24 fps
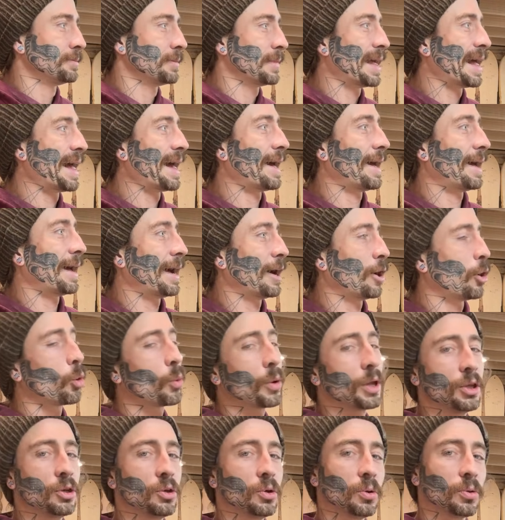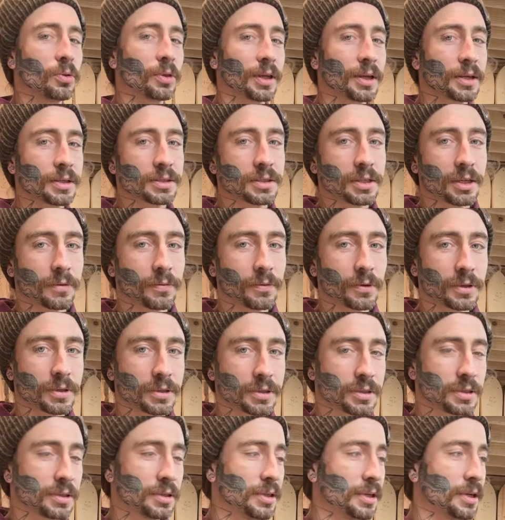how we do things
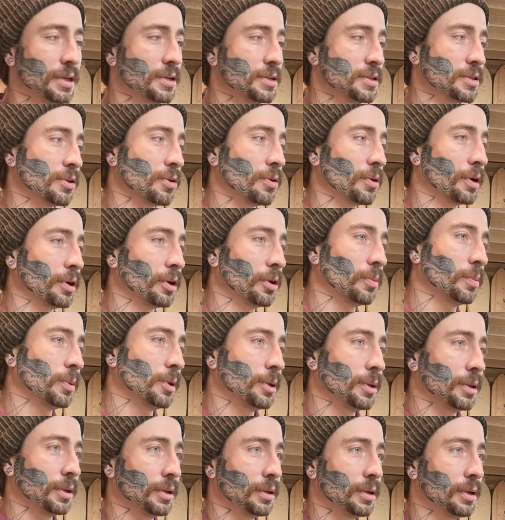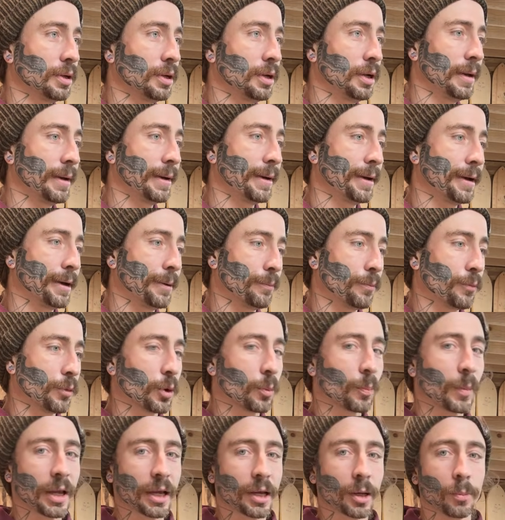difference is going to be we're
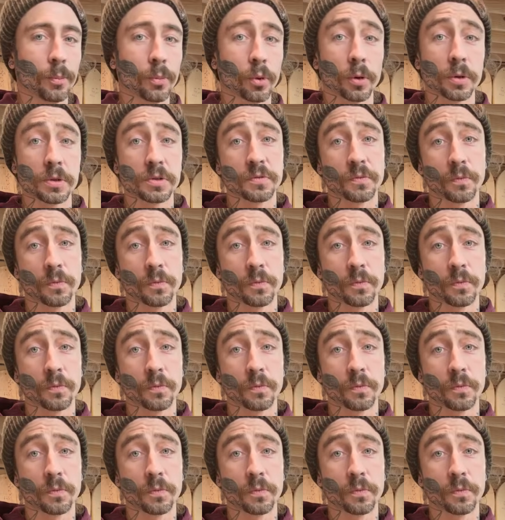making boards